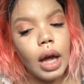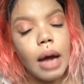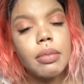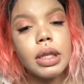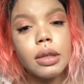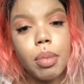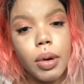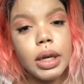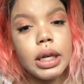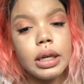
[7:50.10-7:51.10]
I'm
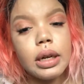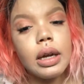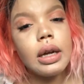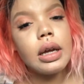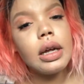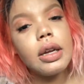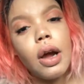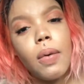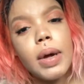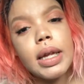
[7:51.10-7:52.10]
disappointed
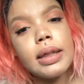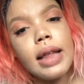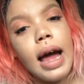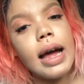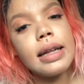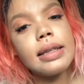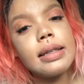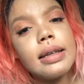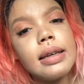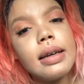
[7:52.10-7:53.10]
knowing
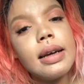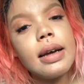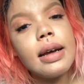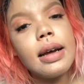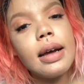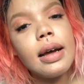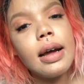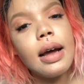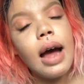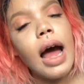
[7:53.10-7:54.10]
that
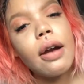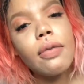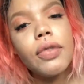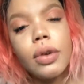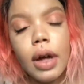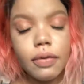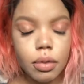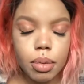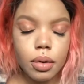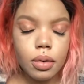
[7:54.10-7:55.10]
I don't feel
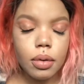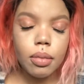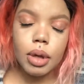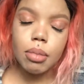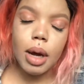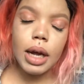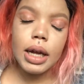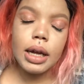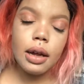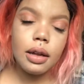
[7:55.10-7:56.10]
comfortable with
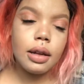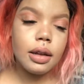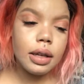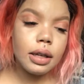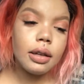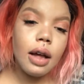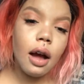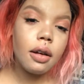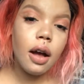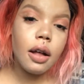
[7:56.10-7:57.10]
my
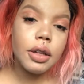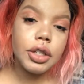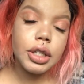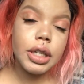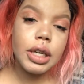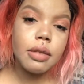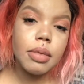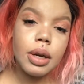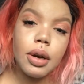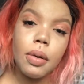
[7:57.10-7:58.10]
oncology team
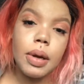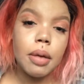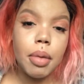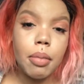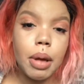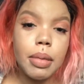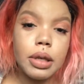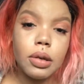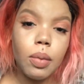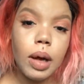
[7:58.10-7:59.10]
knowing about my
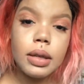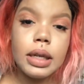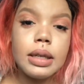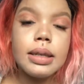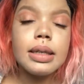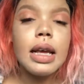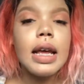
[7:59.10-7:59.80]
mental wellness.